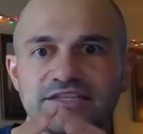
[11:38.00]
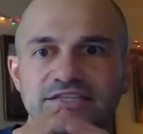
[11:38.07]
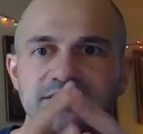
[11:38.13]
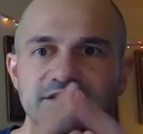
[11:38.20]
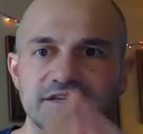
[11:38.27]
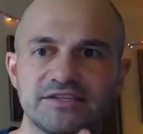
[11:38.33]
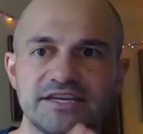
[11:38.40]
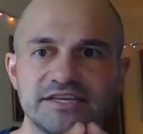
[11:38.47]

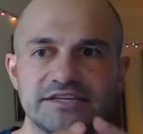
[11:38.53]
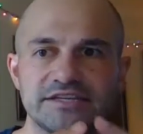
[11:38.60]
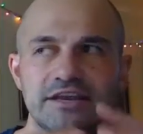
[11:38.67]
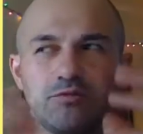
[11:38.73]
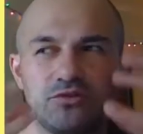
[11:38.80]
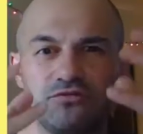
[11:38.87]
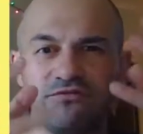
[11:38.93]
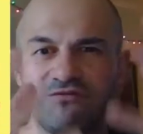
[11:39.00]
this lesson
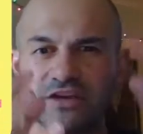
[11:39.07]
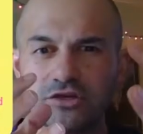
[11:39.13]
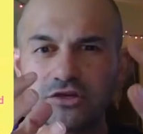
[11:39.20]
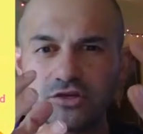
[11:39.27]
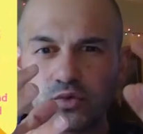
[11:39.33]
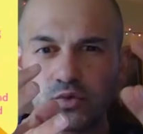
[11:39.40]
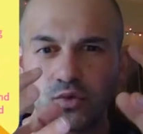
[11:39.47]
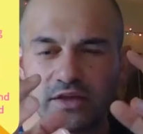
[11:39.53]
helped you
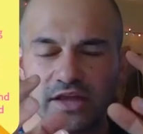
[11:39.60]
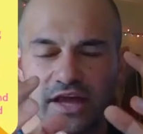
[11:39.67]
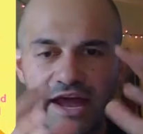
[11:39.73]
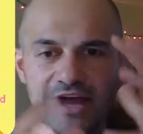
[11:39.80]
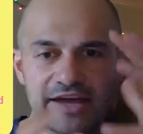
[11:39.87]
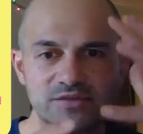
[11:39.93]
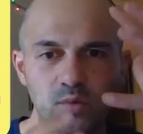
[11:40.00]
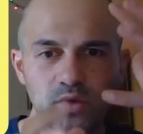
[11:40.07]

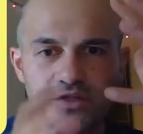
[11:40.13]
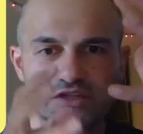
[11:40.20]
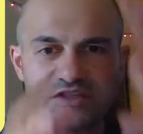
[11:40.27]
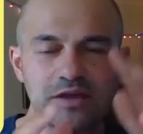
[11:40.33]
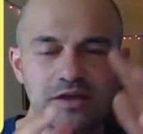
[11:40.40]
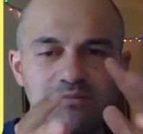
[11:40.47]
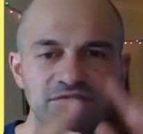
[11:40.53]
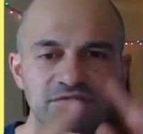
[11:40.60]
visualize what
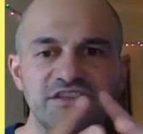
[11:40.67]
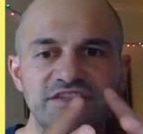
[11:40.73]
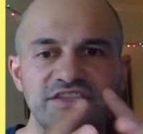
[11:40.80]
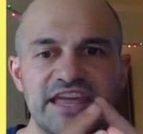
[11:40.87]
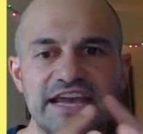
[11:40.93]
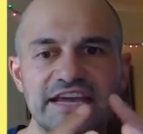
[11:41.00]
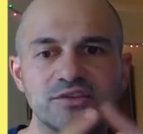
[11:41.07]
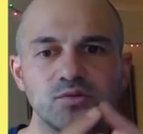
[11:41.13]
some of the
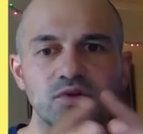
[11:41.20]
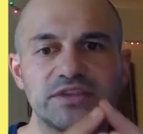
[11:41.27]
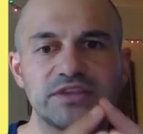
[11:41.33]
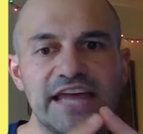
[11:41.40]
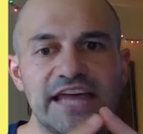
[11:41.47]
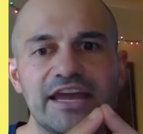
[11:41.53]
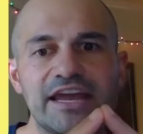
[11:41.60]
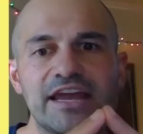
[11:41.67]
things were
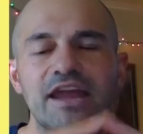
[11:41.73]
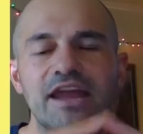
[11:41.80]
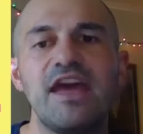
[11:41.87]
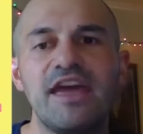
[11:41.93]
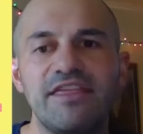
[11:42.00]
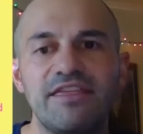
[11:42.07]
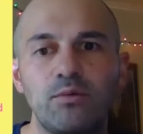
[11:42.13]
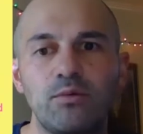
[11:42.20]
like
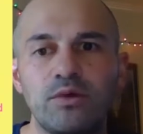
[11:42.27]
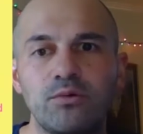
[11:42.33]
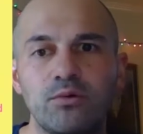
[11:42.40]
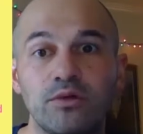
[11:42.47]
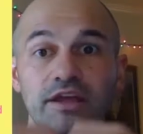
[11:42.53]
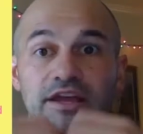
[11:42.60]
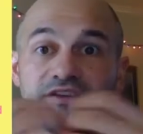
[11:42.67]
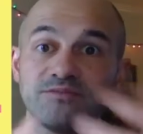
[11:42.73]
that we
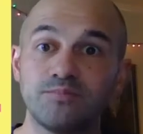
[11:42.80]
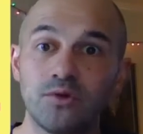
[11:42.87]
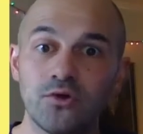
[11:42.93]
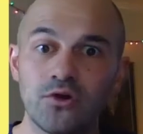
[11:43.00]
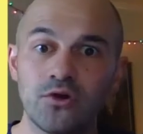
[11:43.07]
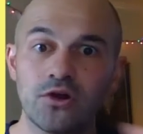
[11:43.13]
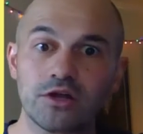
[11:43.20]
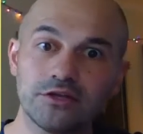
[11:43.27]
will
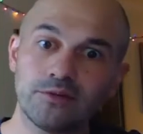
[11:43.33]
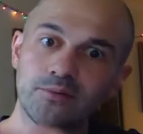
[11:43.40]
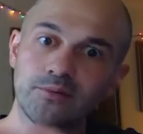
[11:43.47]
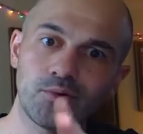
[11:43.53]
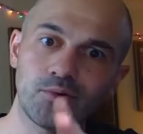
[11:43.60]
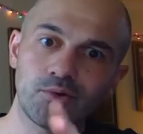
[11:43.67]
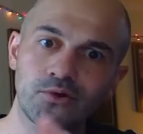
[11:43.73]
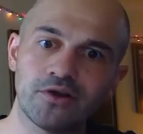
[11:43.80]
explore a little
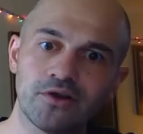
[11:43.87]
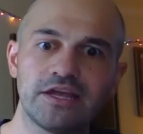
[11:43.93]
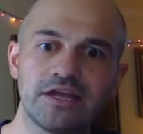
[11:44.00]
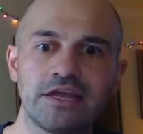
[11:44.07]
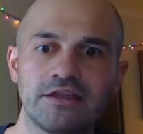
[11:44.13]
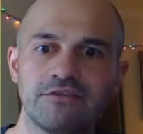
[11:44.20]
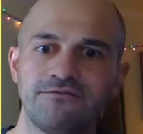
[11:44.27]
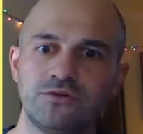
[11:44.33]
bit more
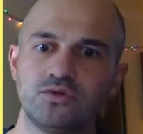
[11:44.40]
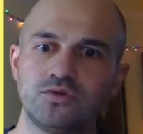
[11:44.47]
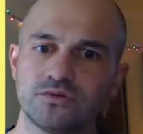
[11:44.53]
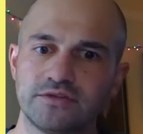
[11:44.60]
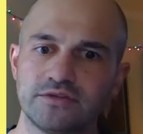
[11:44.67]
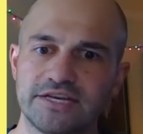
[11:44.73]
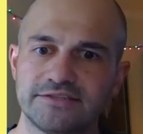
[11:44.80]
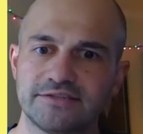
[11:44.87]
in the
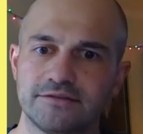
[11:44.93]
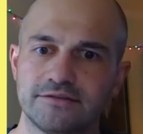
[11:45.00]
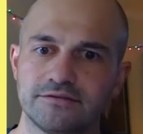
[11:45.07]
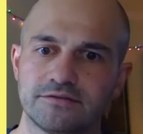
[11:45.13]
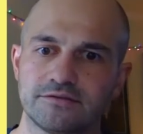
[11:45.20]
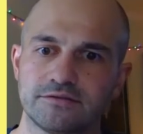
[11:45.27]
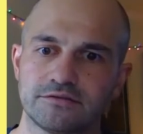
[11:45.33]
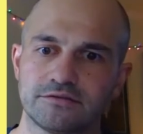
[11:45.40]
future
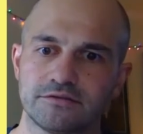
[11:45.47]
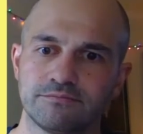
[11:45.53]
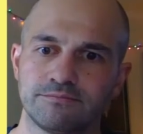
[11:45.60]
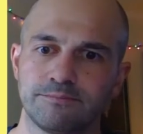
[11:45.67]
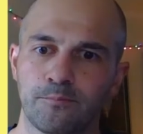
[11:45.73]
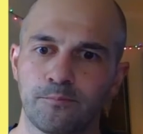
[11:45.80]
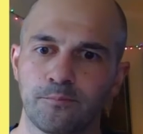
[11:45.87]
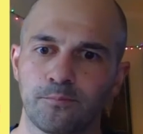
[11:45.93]
lessons.